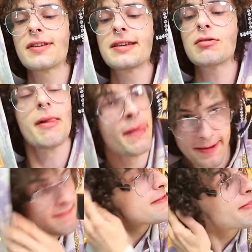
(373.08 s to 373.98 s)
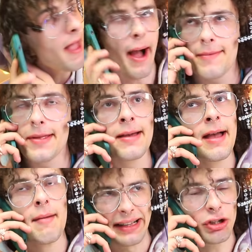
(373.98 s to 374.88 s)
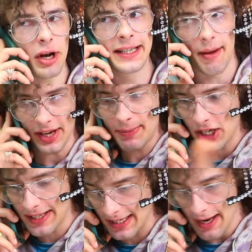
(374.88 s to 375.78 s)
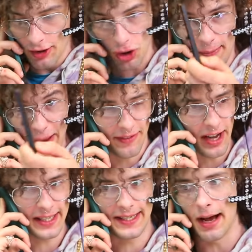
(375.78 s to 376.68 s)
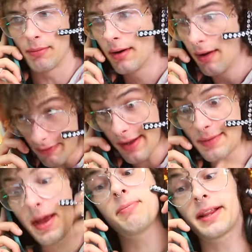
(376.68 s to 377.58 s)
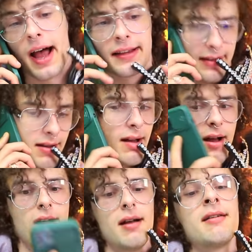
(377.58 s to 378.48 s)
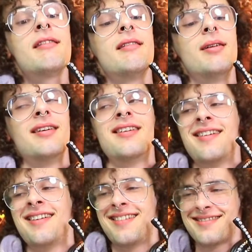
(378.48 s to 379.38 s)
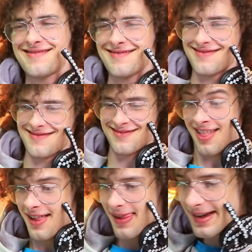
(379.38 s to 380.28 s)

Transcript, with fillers: time to switch to a new platform. Hello, is this the electronics store? Bring me the best console you've got. I don't